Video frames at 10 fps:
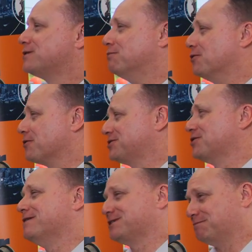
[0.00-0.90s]
boring,
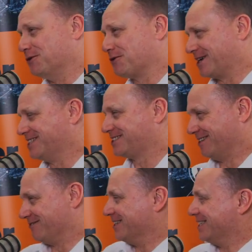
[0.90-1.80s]
isn't it,
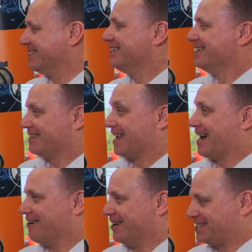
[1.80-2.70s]
really? The
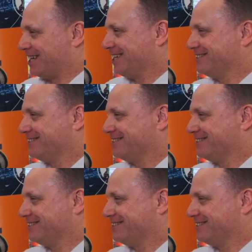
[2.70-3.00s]
AI chat.